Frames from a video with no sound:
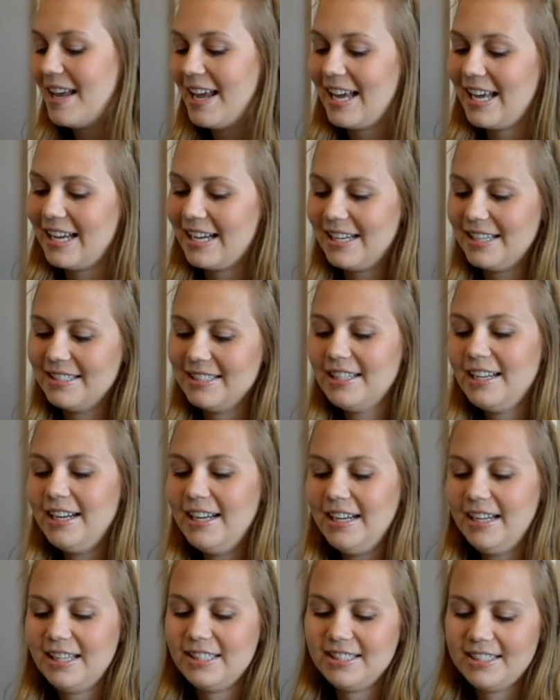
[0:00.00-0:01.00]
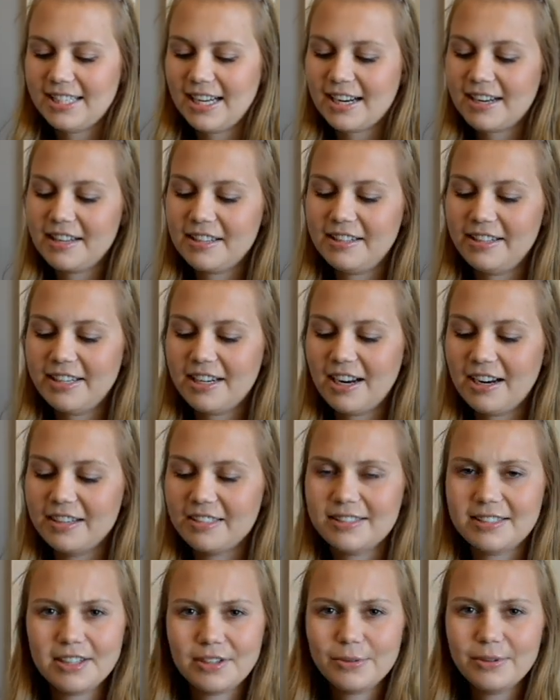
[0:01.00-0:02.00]
and it's technically not
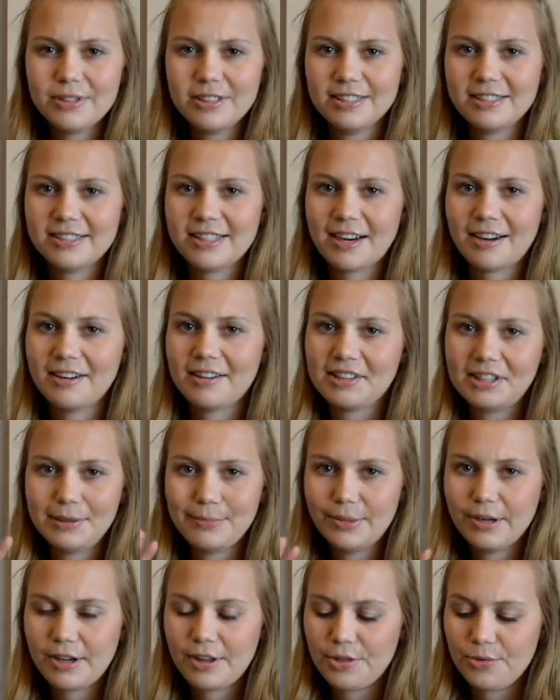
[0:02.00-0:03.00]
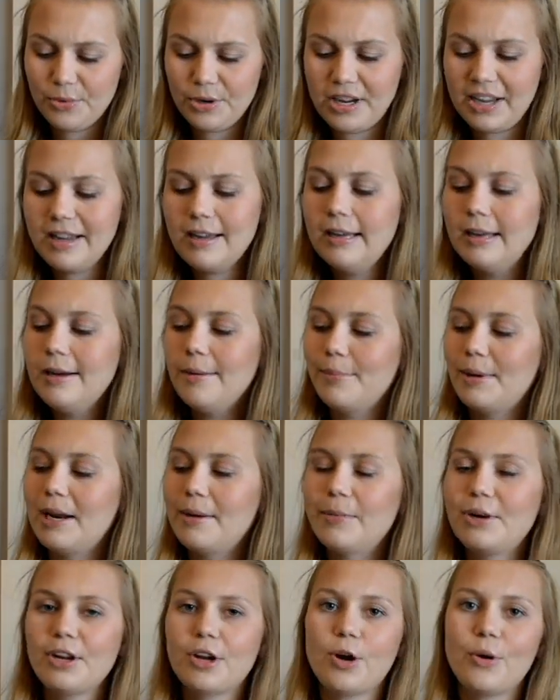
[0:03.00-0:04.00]
a sequel, it's technically book three, but
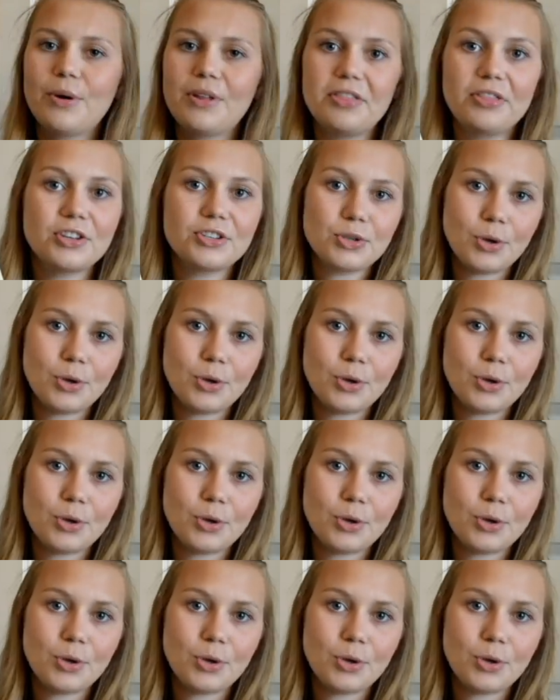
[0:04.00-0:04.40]
I'm gonna go with The